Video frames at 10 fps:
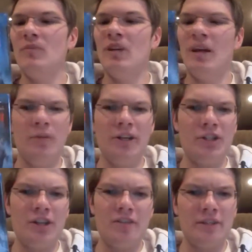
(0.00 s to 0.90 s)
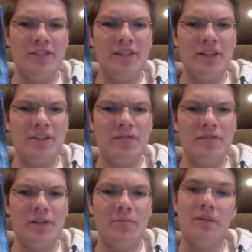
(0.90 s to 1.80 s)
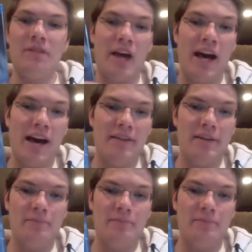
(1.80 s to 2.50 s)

And I'm pretty sure everybody's seen this film, but if you haven't,